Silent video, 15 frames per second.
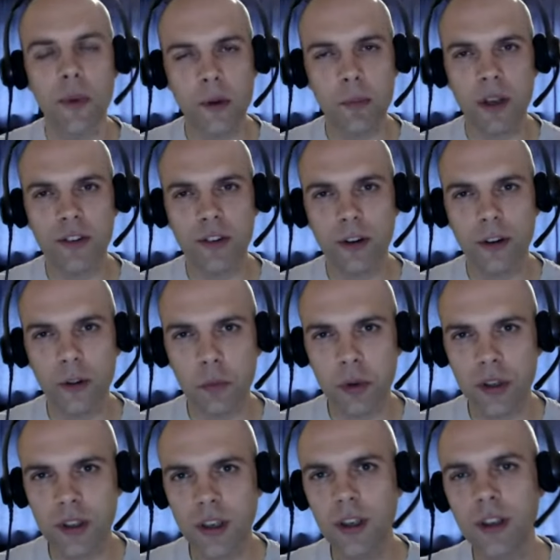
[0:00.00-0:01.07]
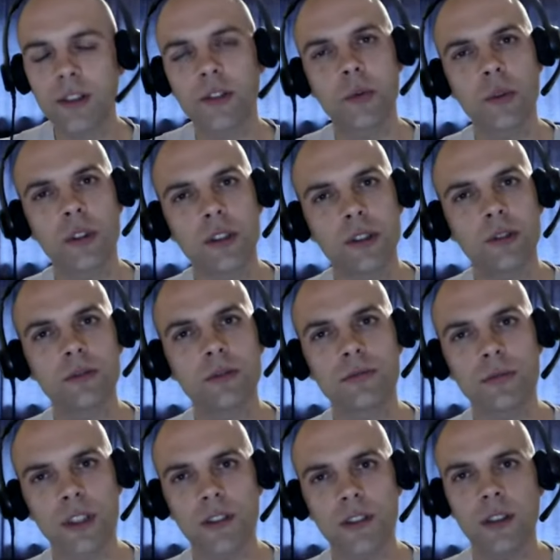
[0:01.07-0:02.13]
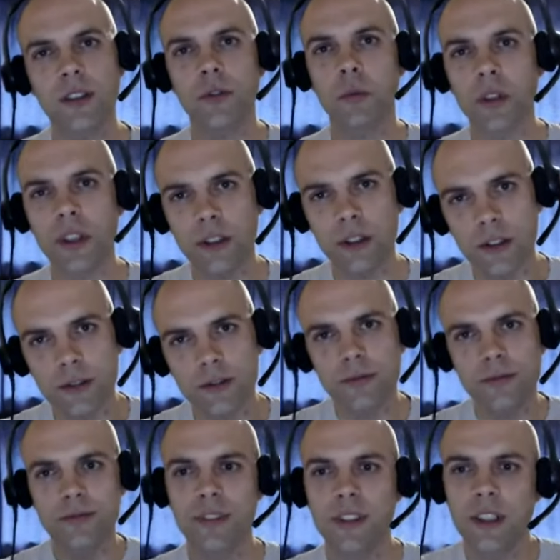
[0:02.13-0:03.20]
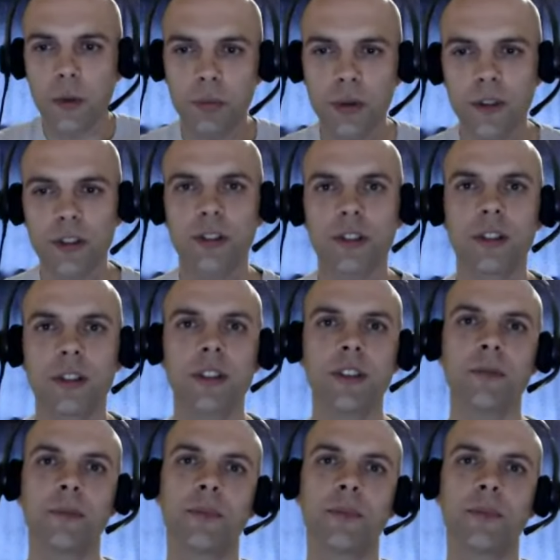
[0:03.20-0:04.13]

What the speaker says: a mention on the podcast will, you know, give him a little push to